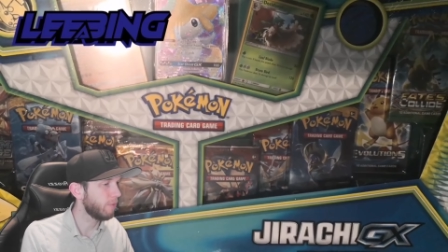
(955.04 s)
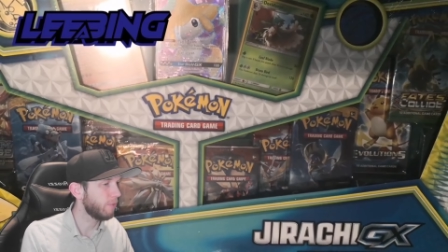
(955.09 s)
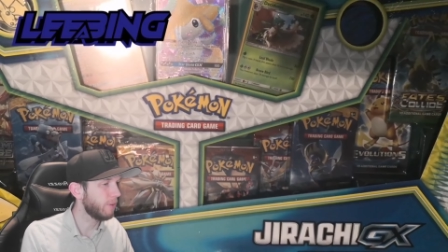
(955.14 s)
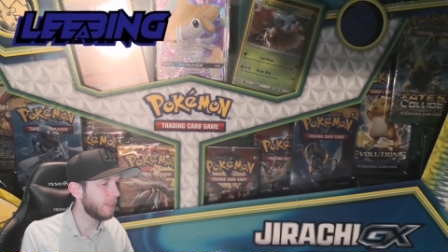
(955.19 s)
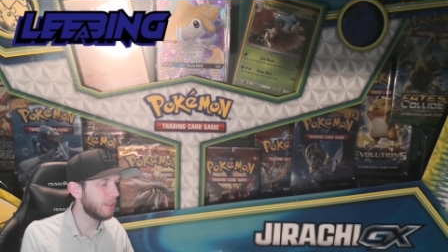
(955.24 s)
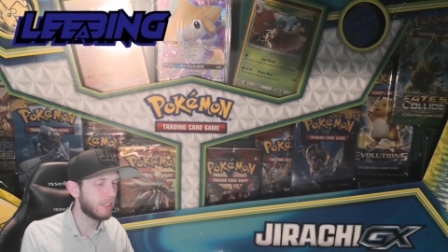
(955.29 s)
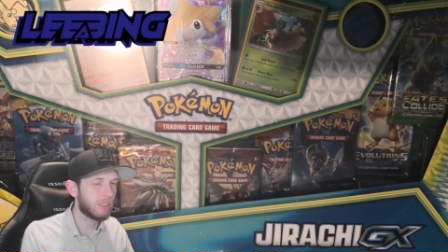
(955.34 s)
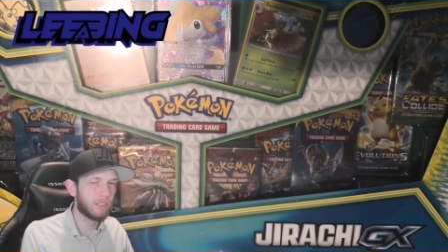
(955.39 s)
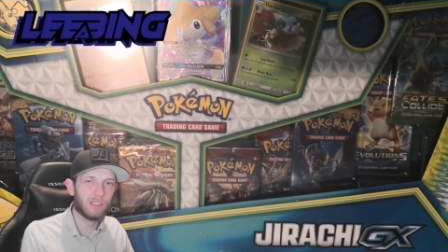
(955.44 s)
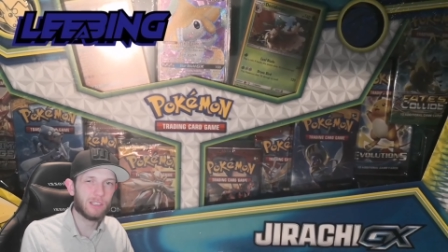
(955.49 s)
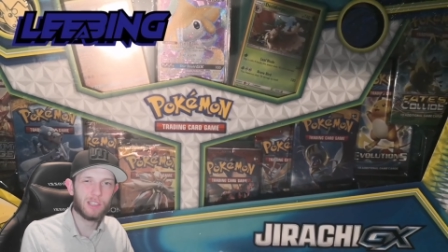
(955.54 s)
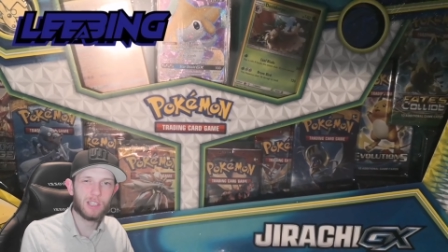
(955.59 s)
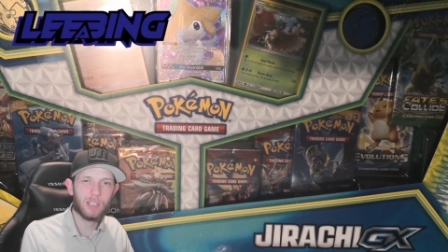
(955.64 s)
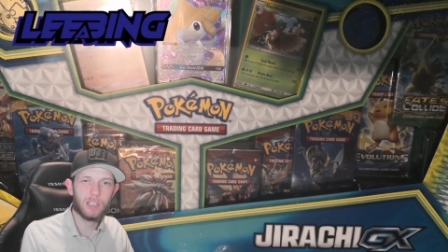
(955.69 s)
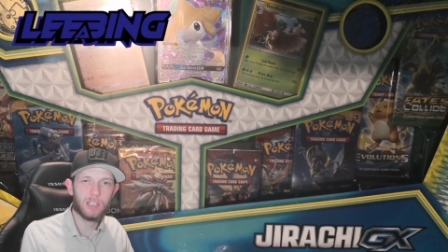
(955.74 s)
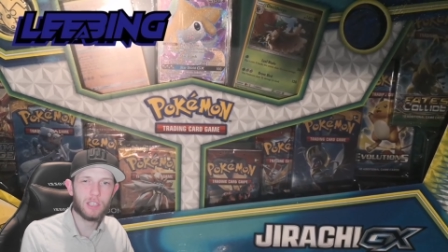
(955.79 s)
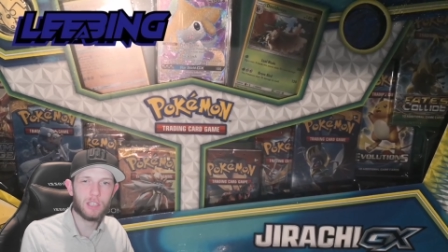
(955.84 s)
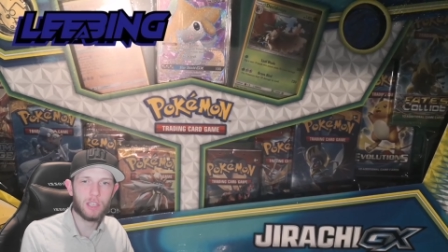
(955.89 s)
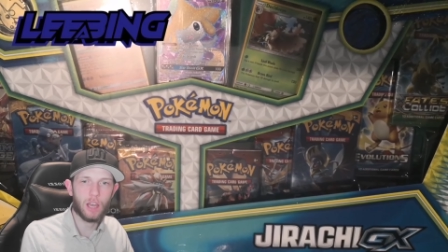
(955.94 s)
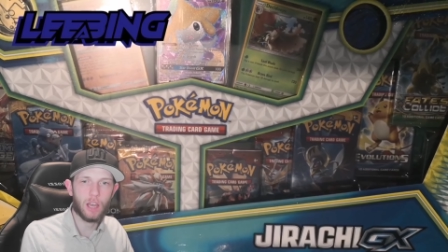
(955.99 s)
this is
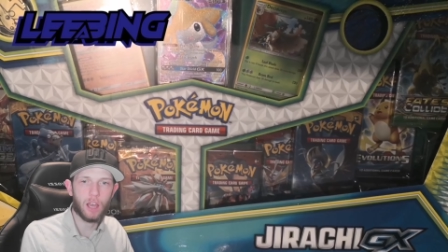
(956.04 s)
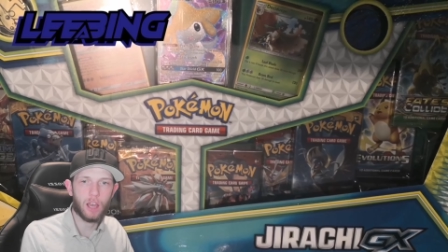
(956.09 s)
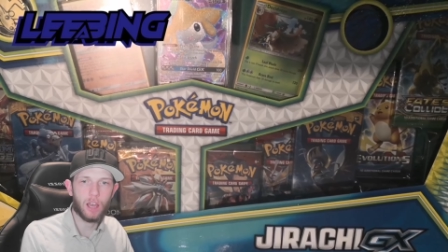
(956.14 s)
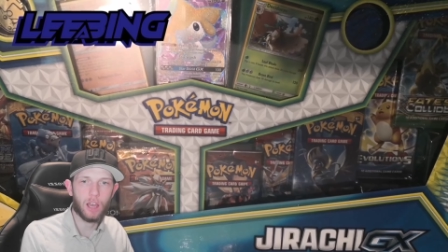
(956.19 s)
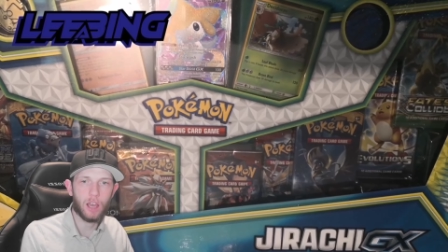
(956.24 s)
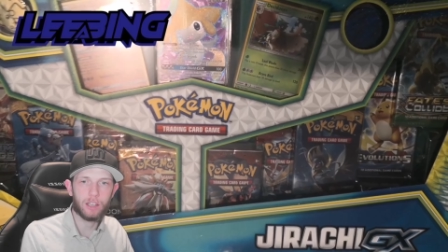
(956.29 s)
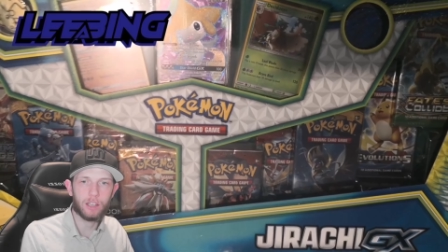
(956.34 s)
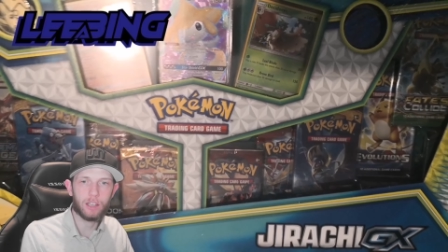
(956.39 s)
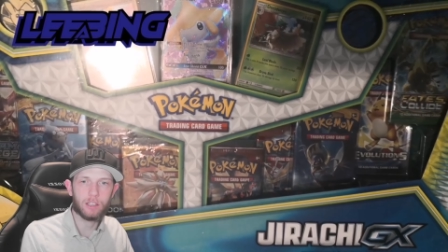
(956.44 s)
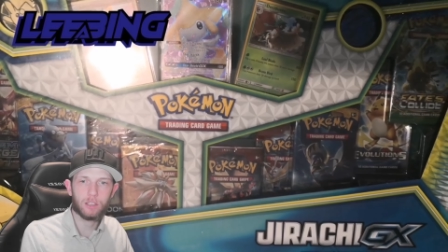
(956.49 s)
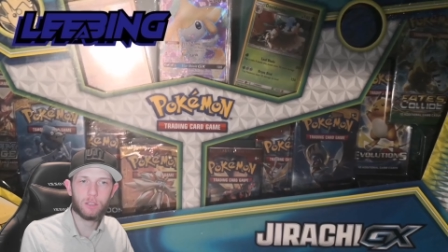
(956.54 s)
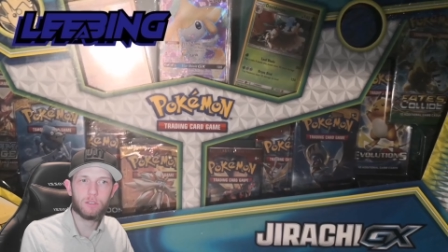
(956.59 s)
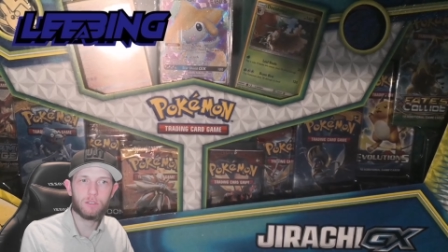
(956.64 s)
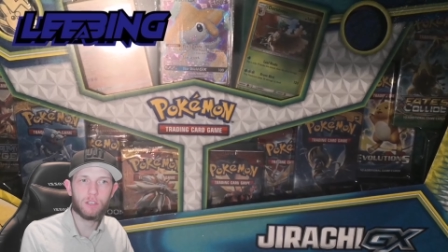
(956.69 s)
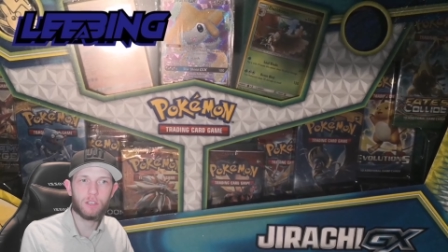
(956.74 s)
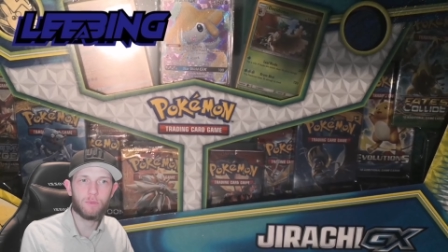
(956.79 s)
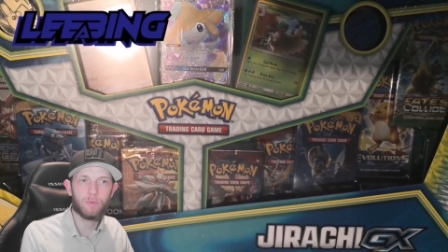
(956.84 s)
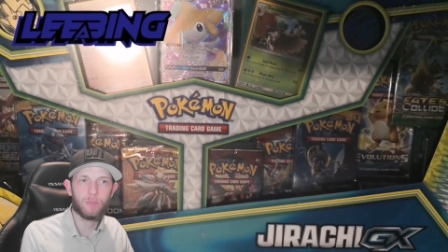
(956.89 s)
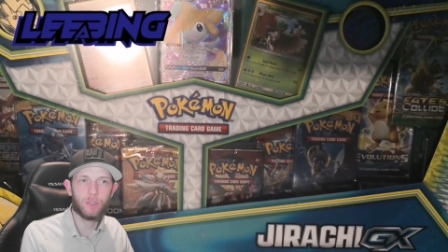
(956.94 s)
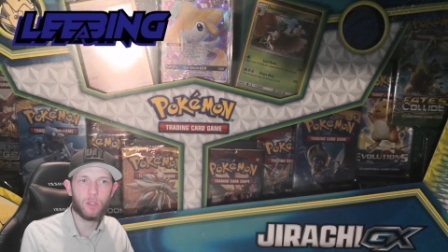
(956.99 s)
the
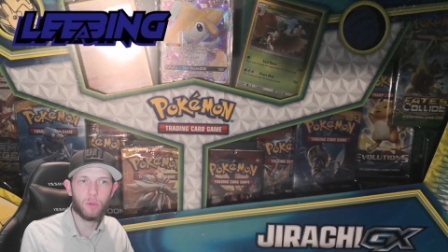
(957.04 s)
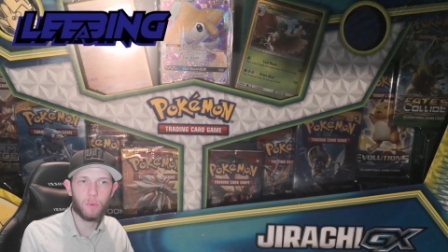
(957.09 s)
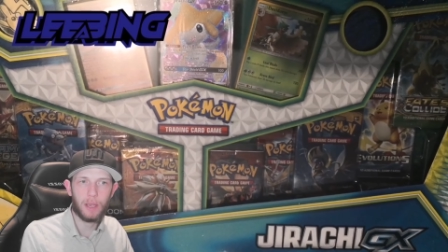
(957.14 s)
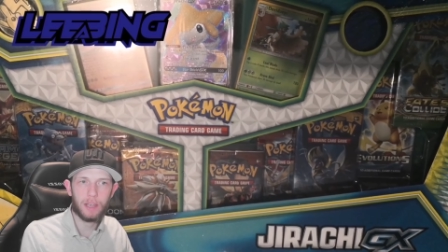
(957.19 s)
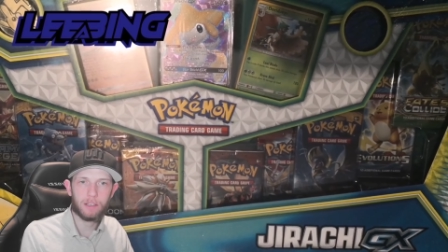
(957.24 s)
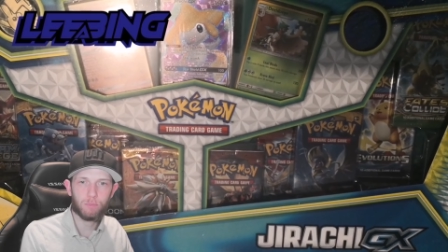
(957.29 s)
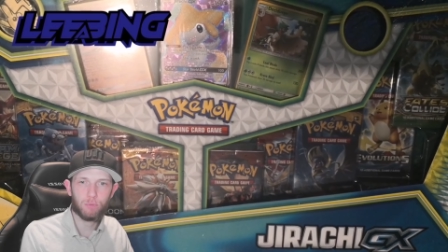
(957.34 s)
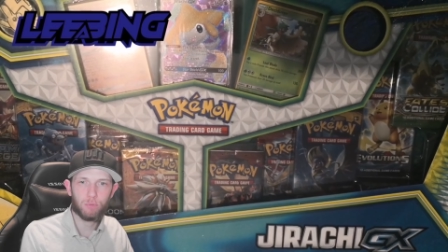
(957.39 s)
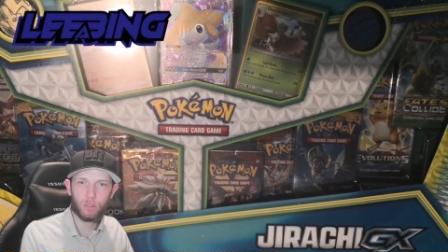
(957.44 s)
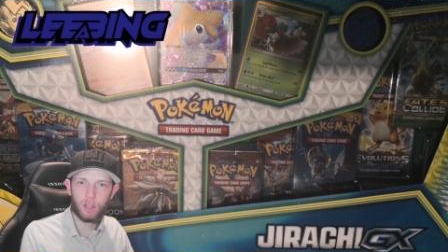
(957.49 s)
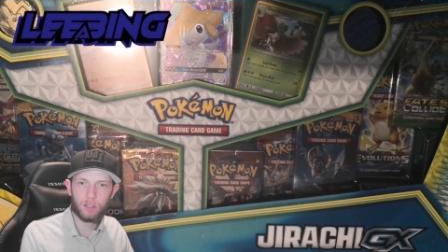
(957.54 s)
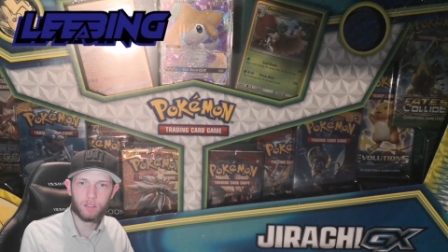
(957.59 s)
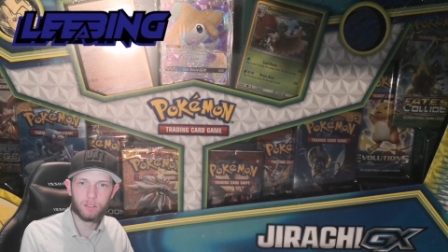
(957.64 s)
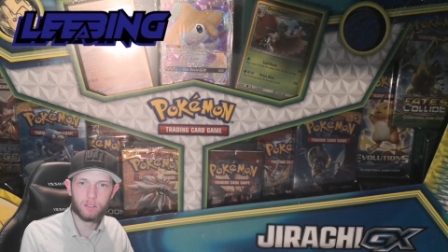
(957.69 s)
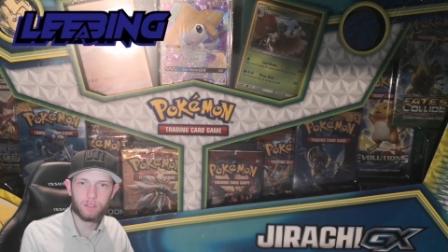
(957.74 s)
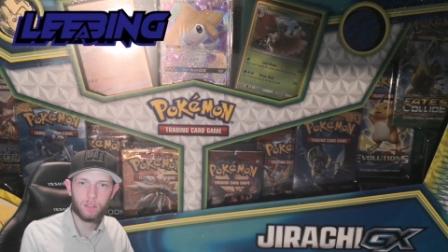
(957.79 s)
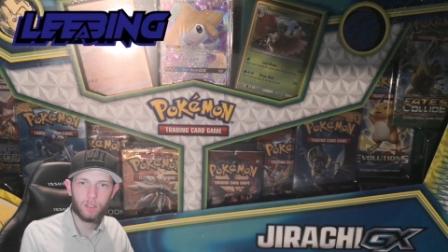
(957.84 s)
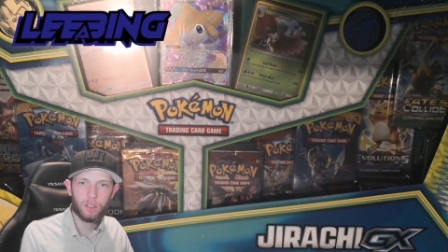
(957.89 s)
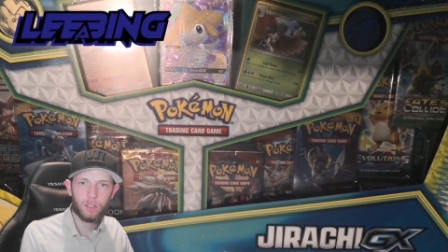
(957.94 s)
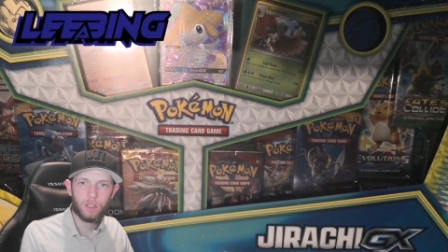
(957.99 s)
exclusive US product
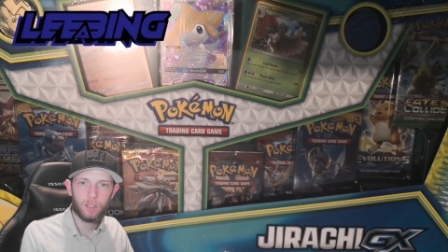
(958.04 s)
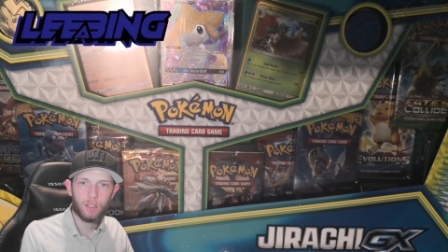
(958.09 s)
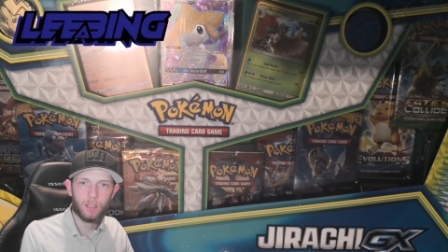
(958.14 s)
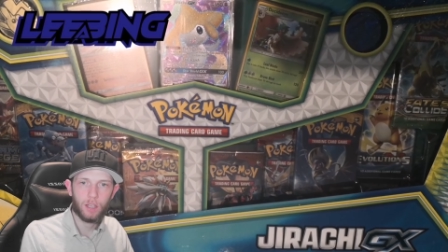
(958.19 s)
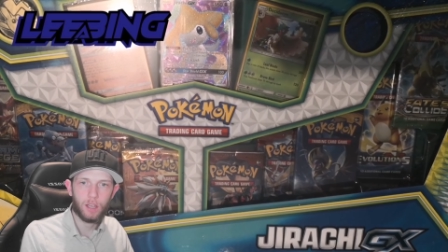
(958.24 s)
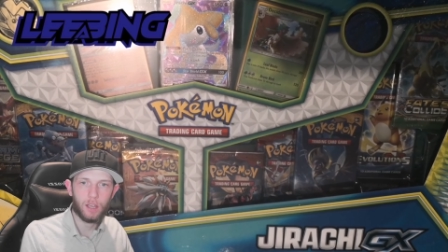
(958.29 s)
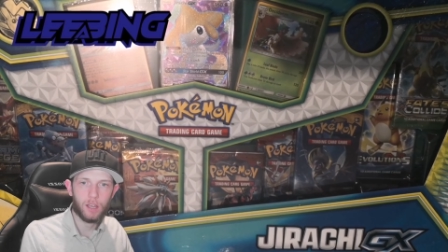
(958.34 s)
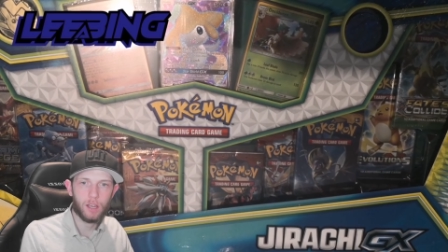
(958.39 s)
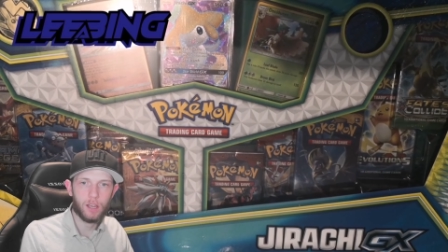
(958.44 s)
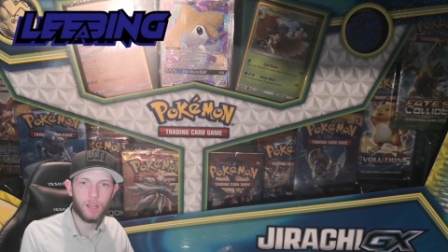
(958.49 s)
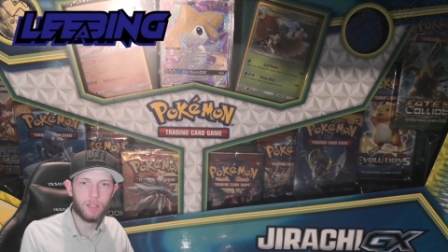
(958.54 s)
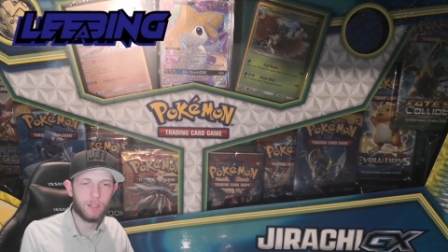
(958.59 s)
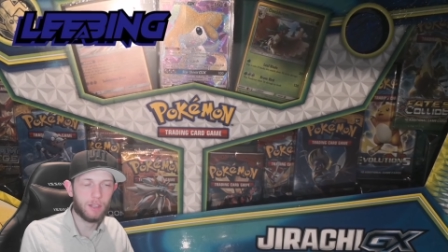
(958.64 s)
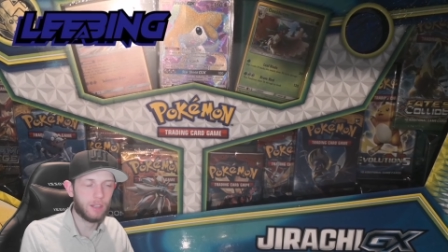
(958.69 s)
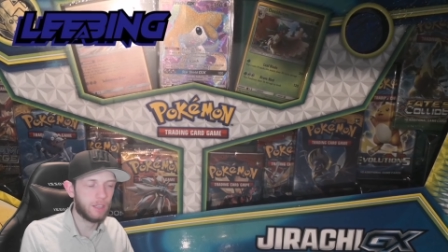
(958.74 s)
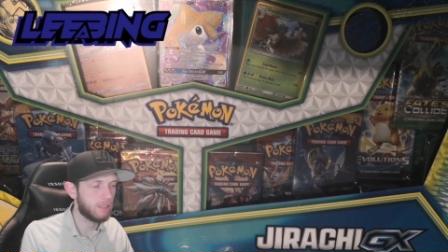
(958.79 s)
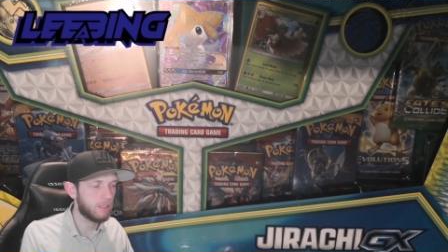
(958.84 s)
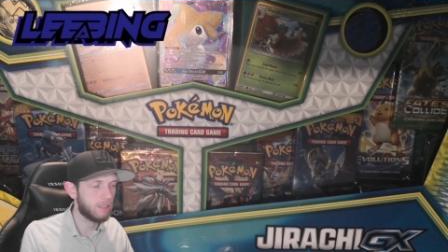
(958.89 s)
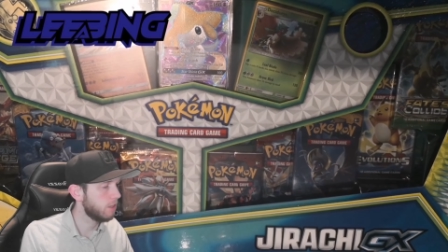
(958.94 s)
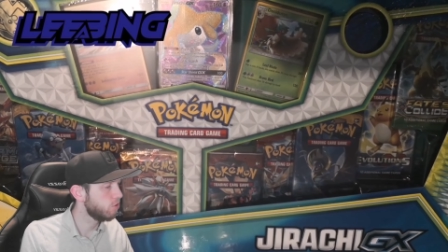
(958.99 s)
that they
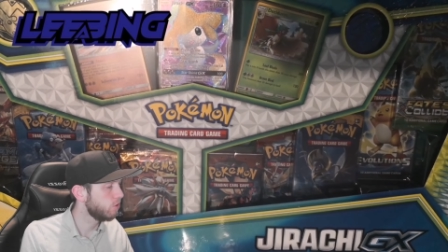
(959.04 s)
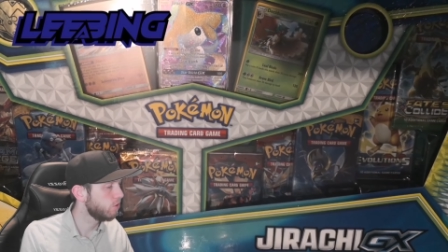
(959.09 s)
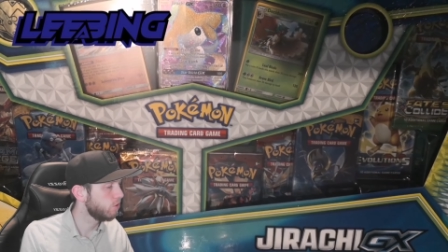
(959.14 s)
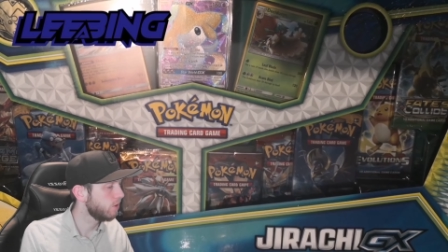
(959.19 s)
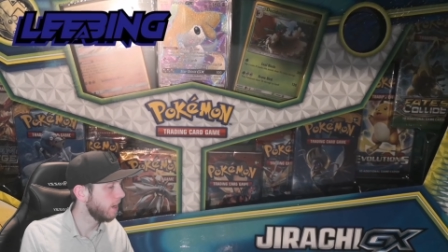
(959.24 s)
said you get in the